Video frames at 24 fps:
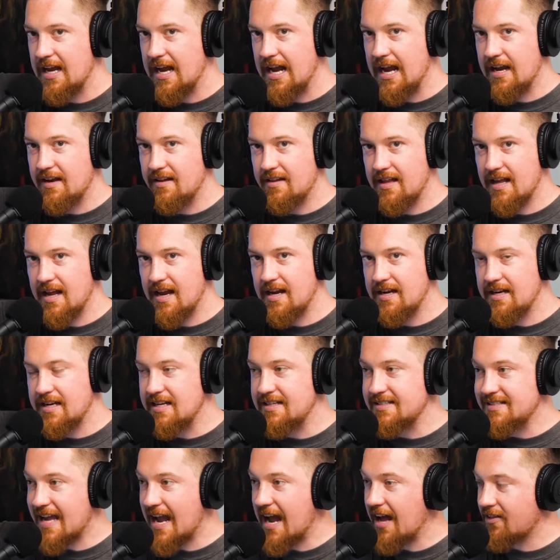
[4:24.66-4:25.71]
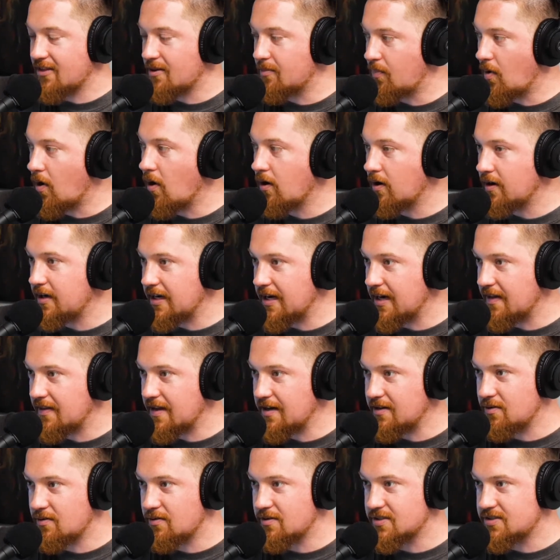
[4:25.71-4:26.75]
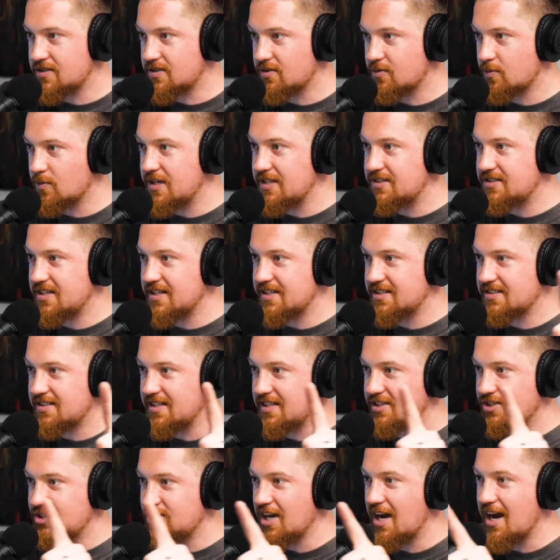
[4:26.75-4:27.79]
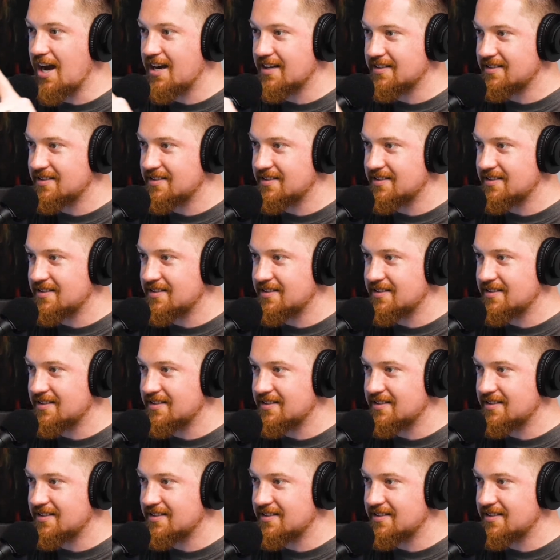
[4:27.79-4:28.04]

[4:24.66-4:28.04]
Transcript: And then he's at the party, and they do this three sixty shot.